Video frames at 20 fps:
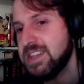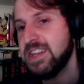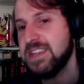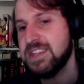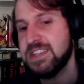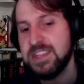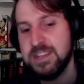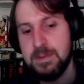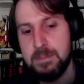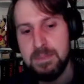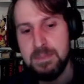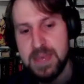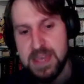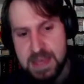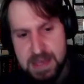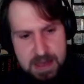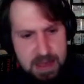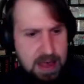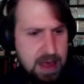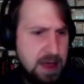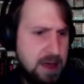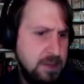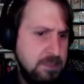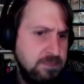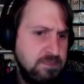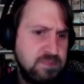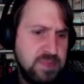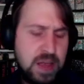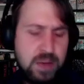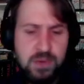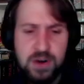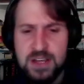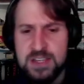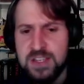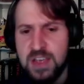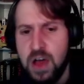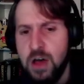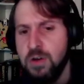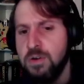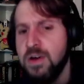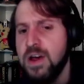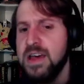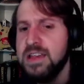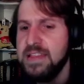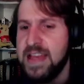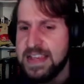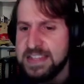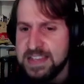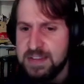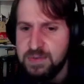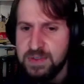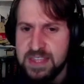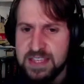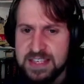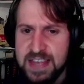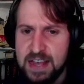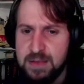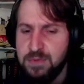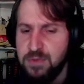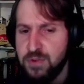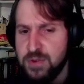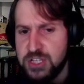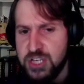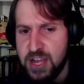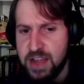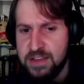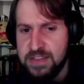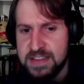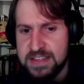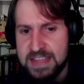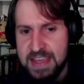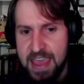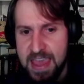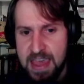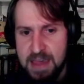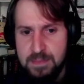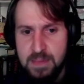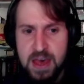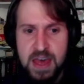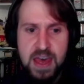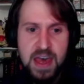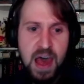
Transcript: it to be. What else? Oh, last thing with this deck before we check out this game.